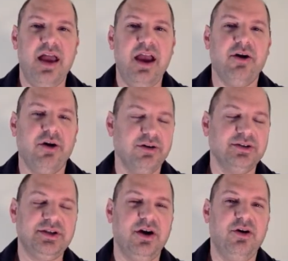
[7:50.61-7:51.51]
error,
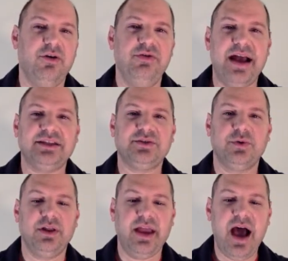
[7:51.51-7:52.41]
so that's
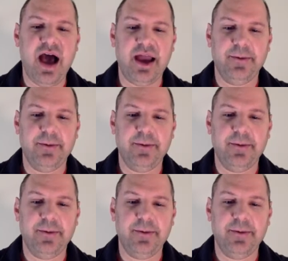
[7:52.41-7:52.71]
really high.